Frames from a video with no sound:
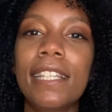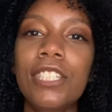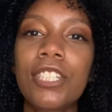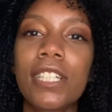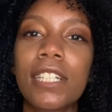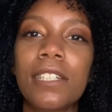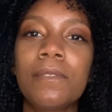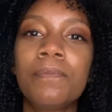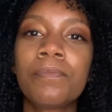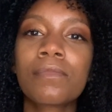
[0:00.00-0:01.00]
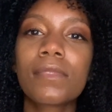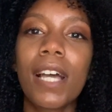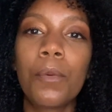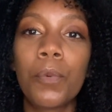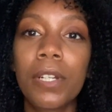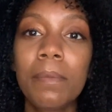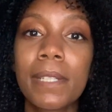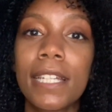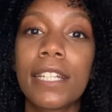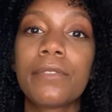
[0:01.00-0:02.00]
this year I would have
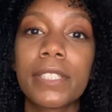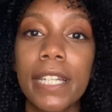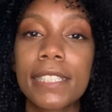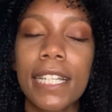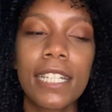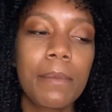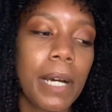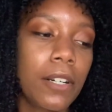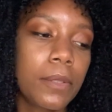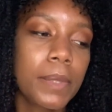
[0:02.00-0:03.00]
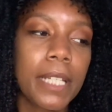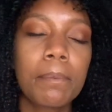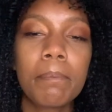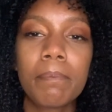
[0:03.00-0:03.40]
been getting really excited about like